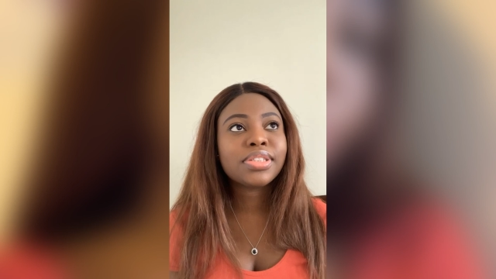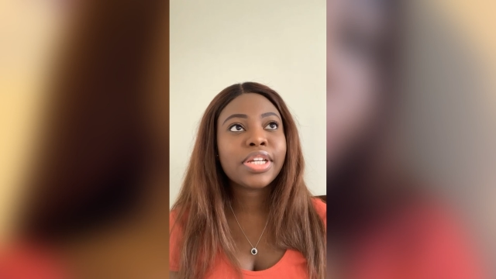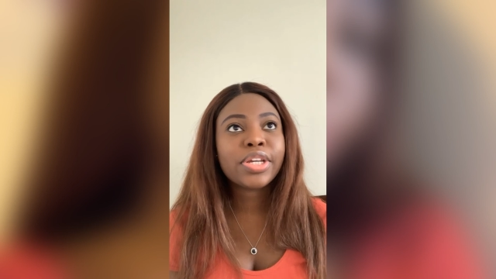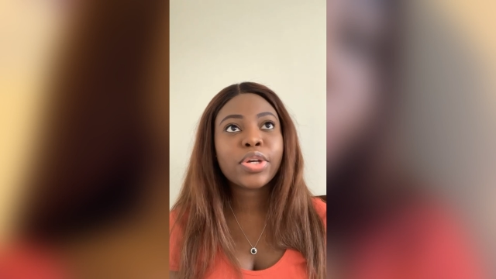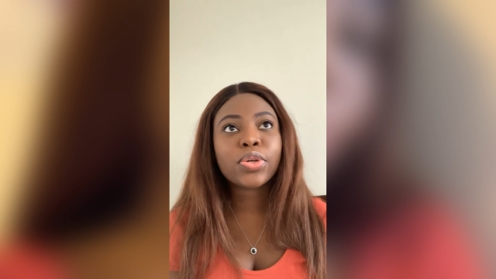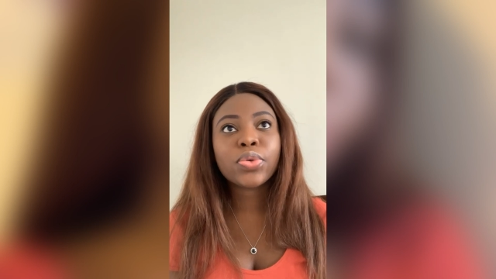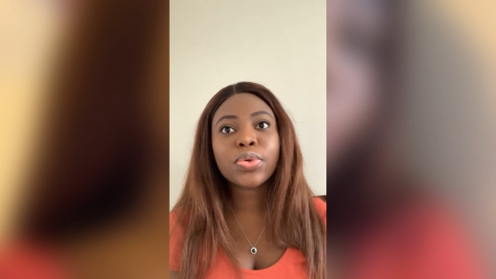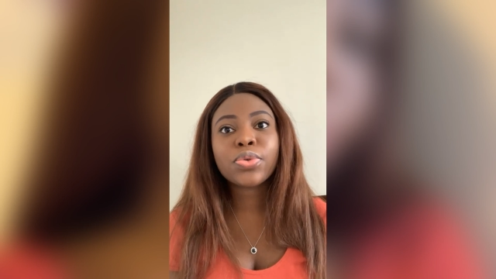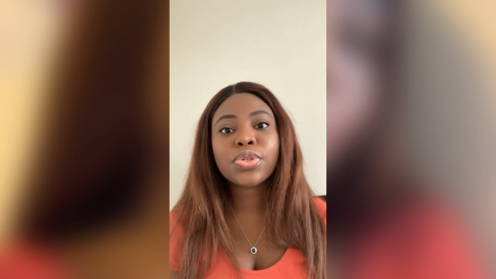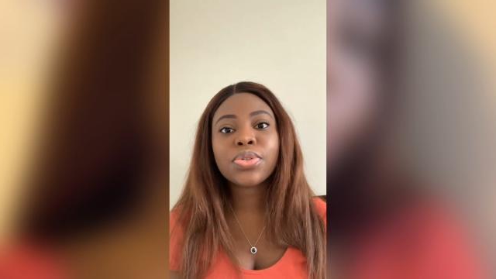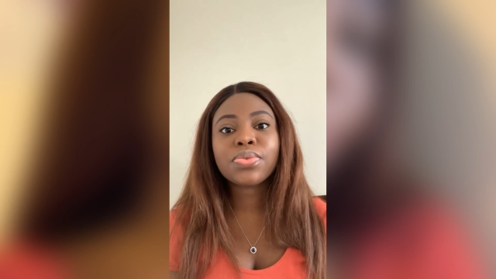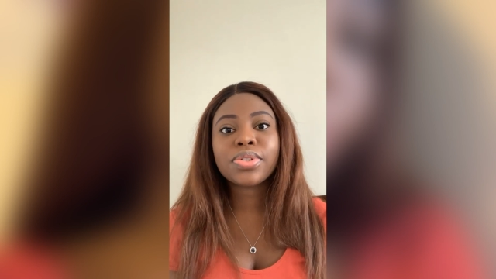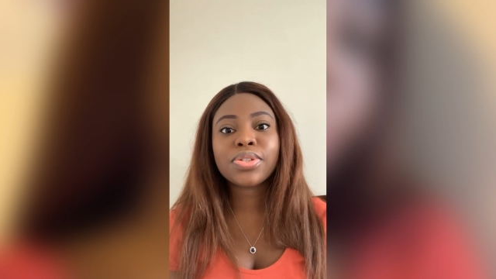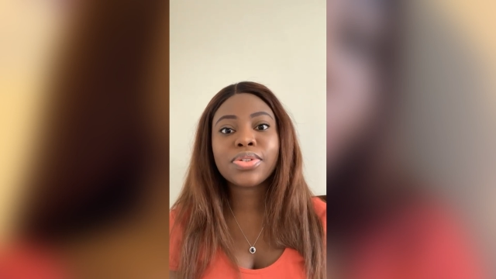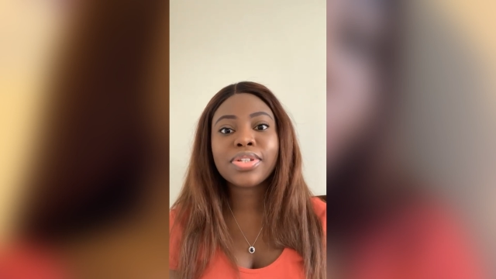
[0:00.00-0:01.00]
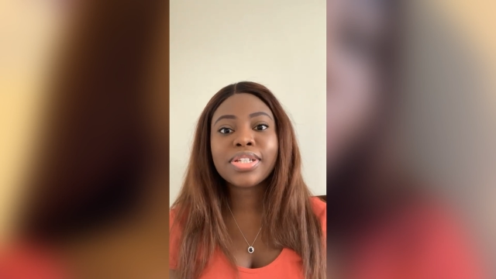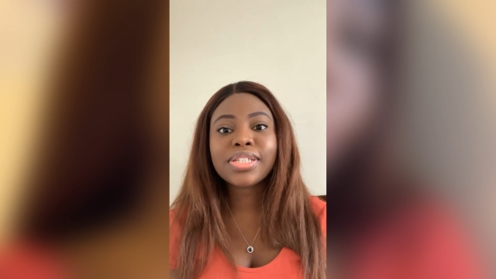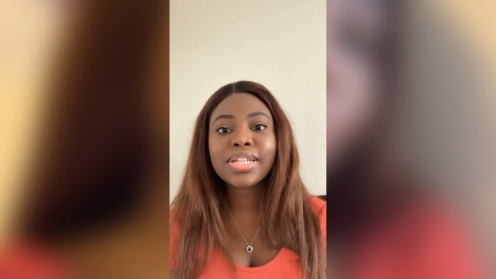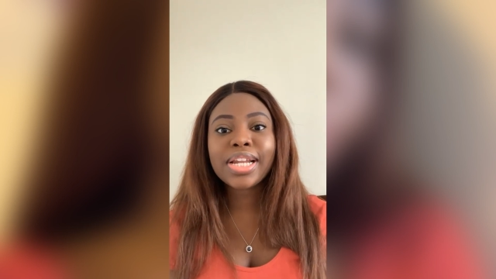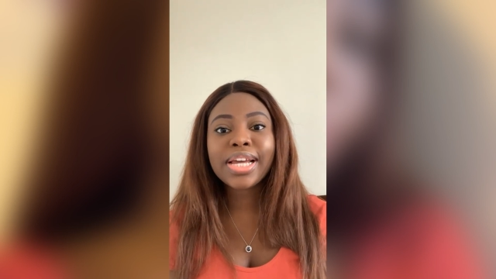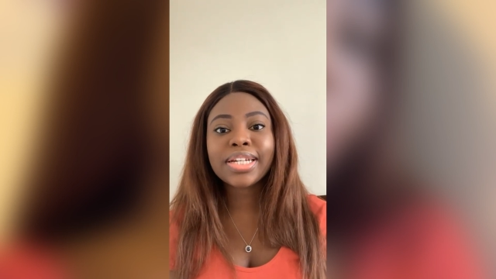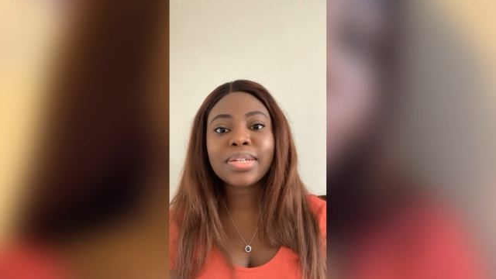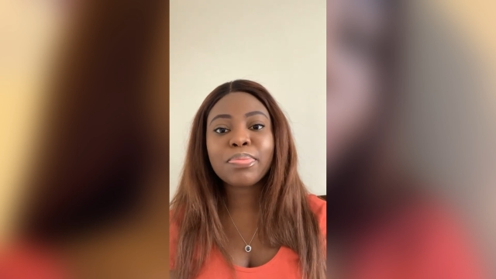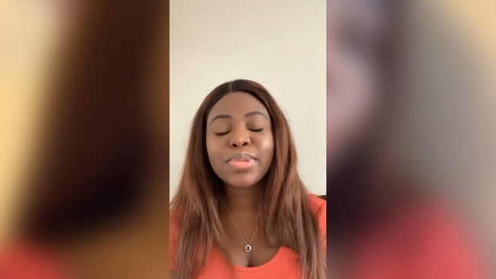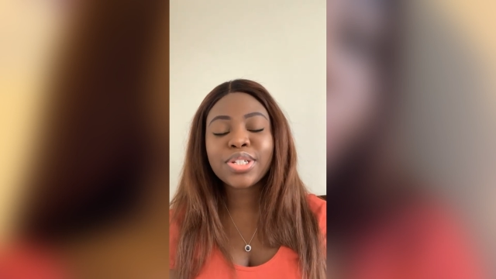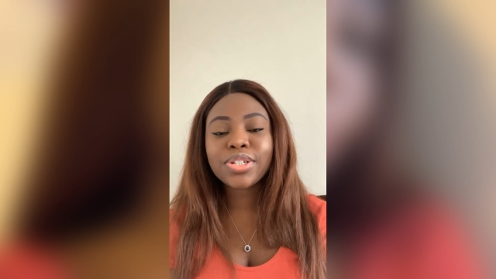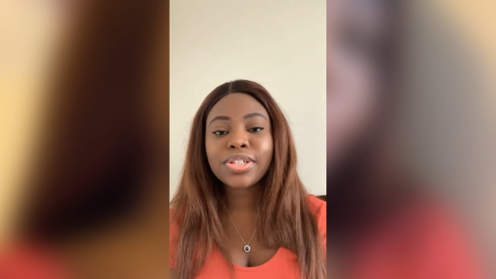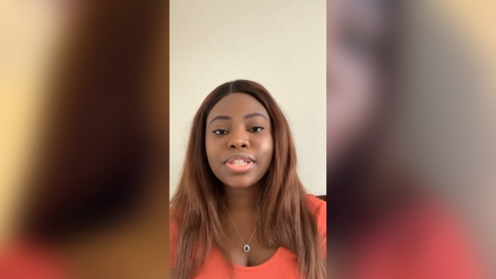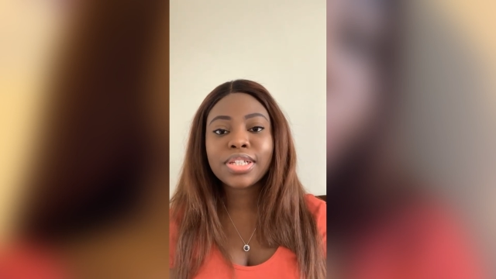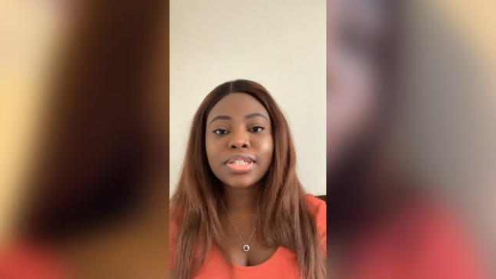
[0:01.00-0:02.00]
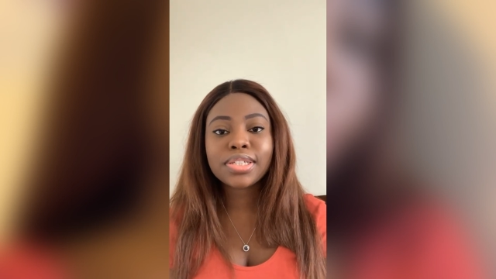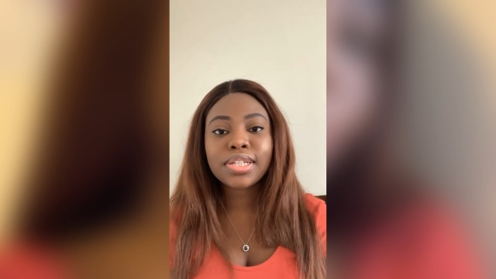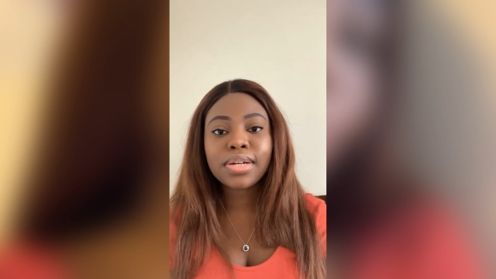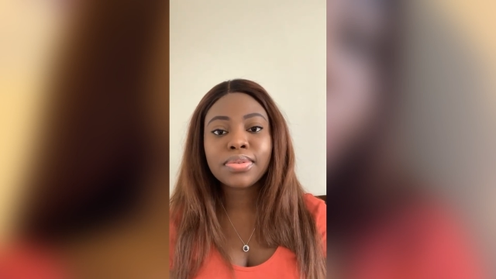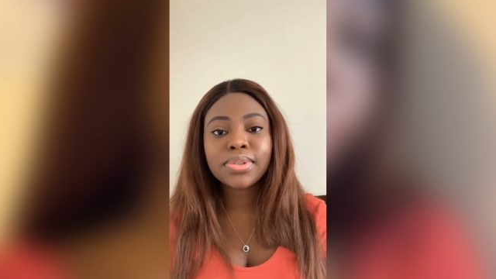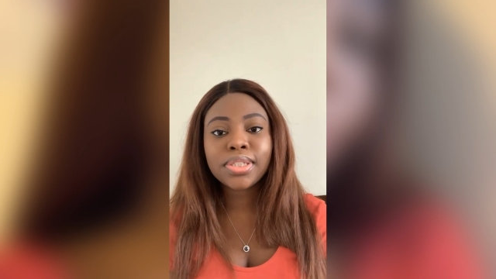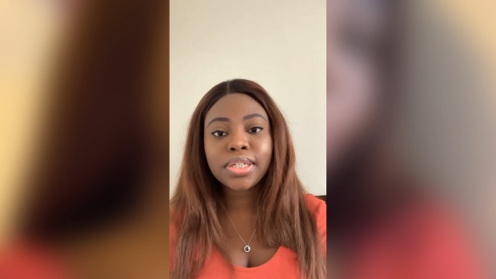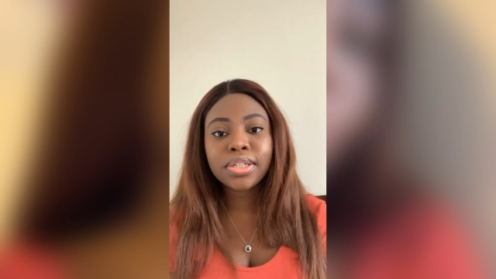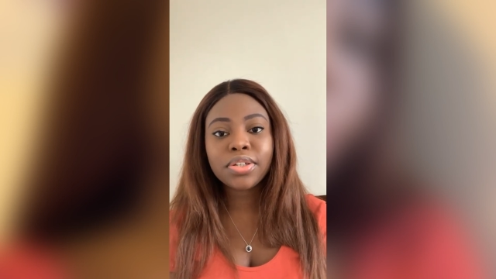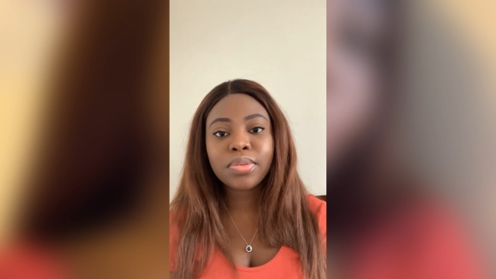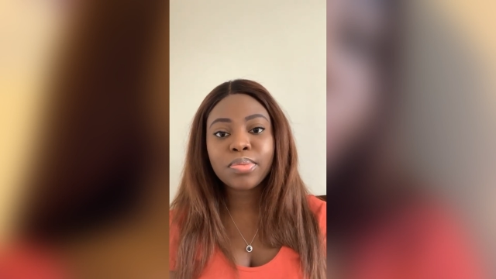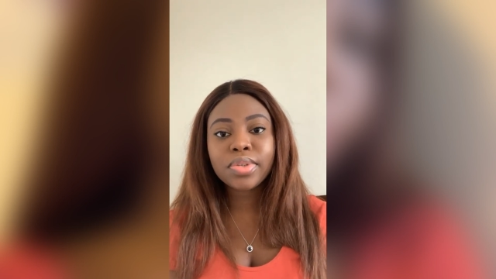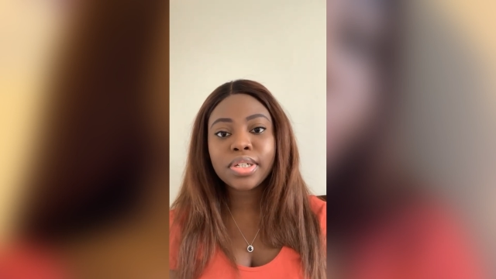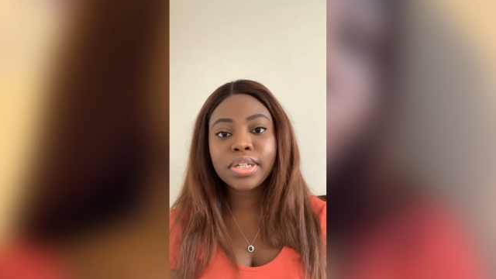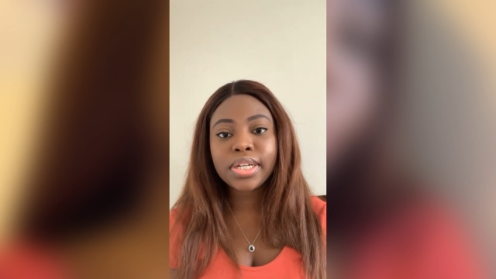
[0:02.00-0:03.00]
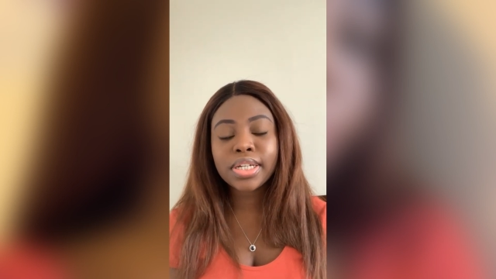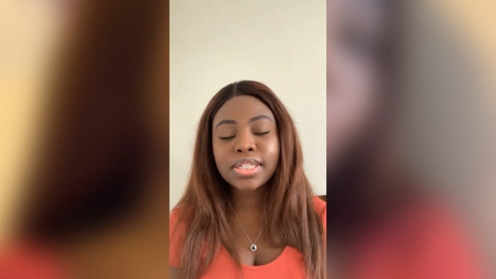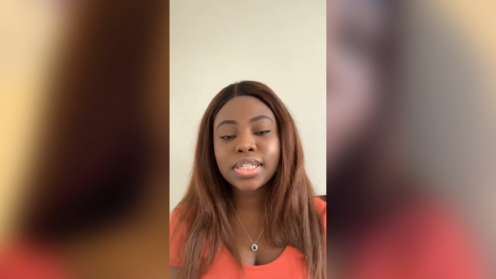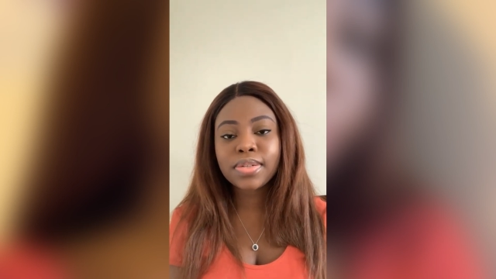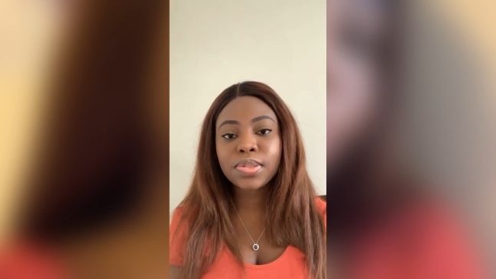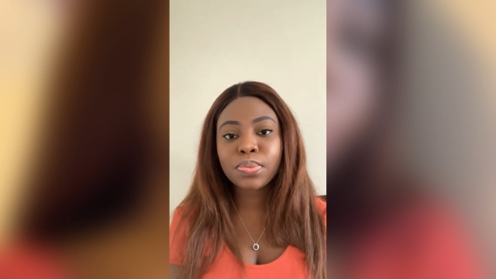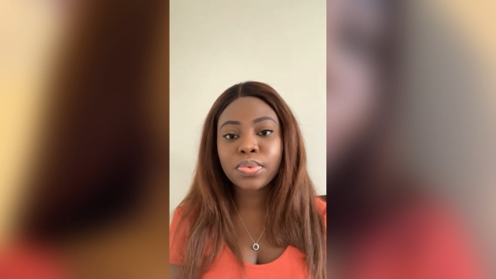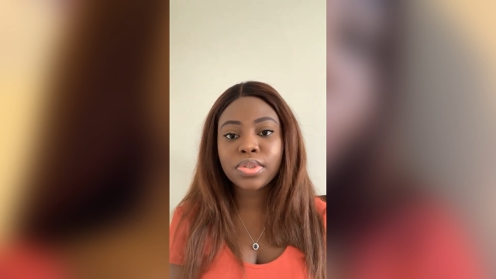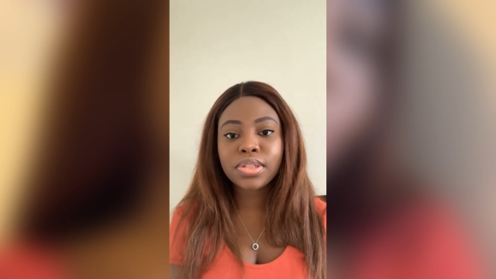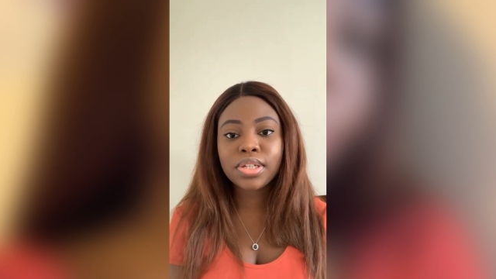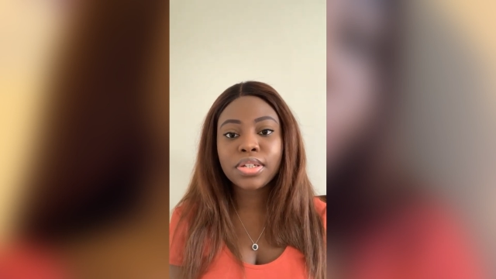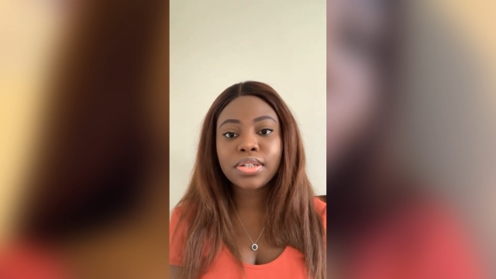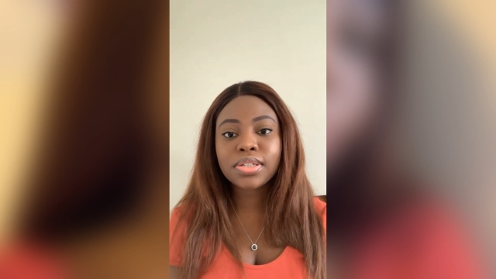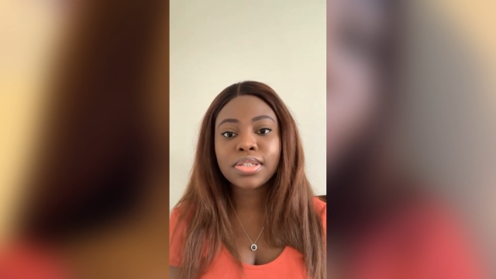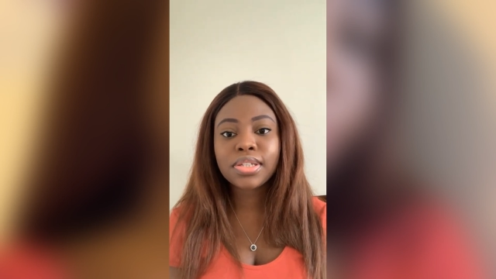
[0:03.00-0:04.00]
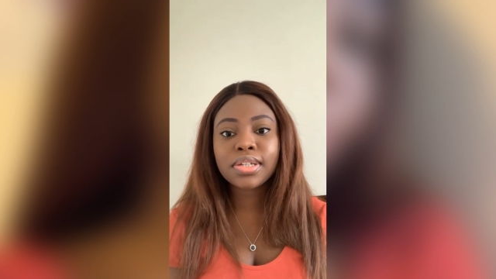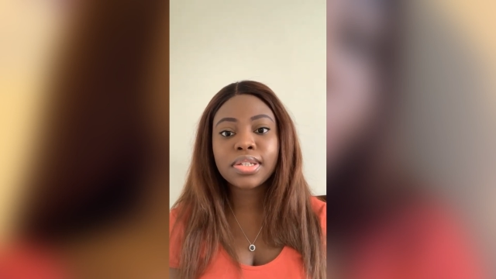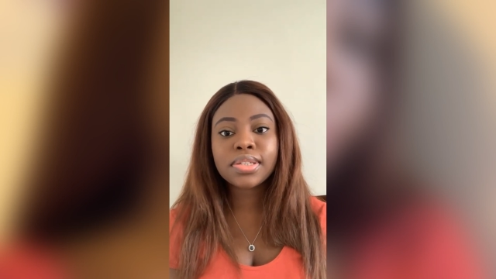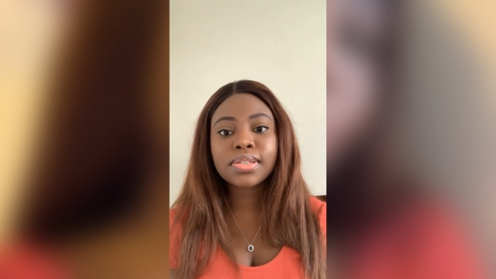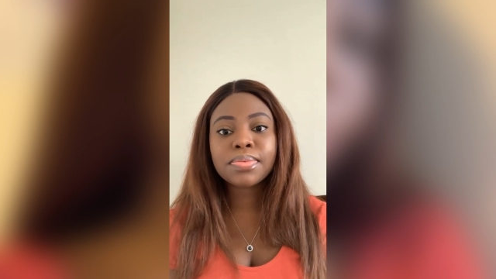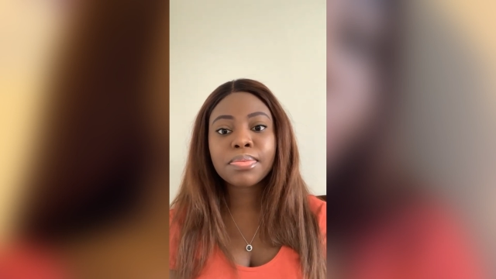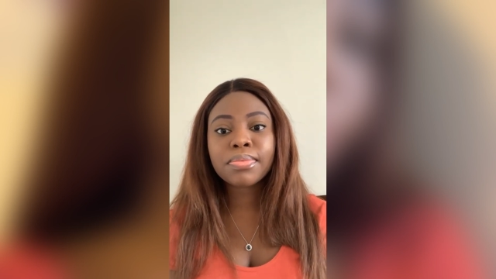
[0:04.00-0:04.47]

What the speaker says: Then your groceries. So those are like the major things that will take your money, except spontaneous things.